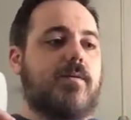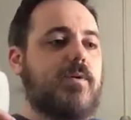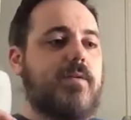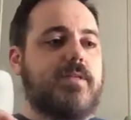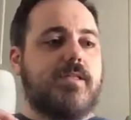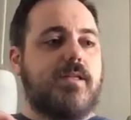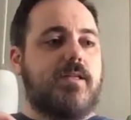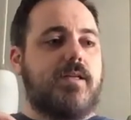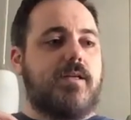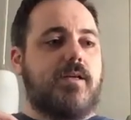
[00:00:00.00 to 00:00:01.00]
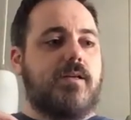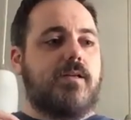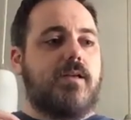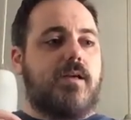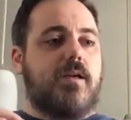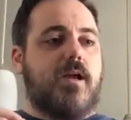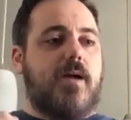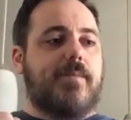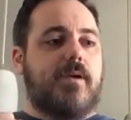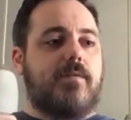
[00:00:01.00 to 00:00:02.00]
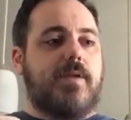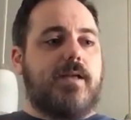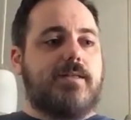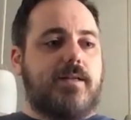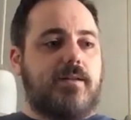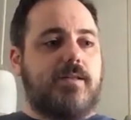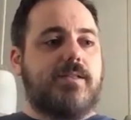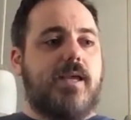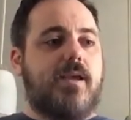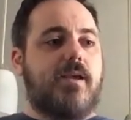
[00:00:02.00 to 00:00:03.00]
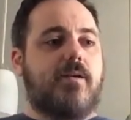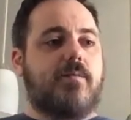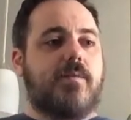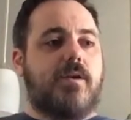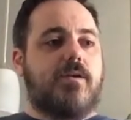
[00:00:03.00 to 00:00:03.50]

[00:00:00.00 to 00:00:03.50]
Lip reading: You have to send in a copy of that dental exam,